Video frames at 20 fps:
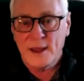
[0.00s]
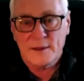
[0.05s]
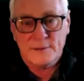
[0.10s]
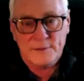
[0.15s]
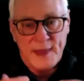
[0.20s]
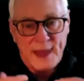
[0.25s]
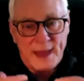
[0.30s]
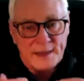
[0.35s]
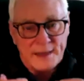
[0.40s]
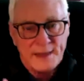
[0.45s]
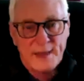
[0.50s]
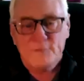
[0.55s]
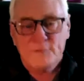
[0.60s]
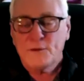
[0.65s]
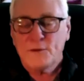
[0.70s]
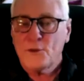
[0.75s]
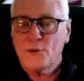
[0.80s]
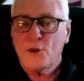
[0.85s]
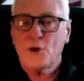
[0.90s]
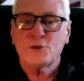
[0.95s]
that
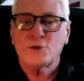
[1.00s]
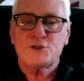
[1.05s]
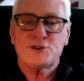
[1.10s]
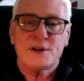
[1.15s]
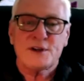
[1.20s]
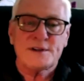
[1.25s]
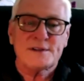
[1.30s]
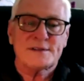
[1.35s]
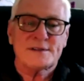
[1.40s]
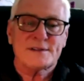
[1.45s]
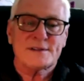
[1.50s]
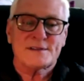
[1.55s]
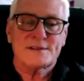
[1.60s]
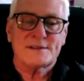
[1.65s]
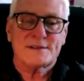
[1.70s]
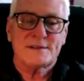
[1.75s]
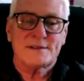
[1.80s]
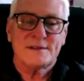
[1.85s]
even though Jesus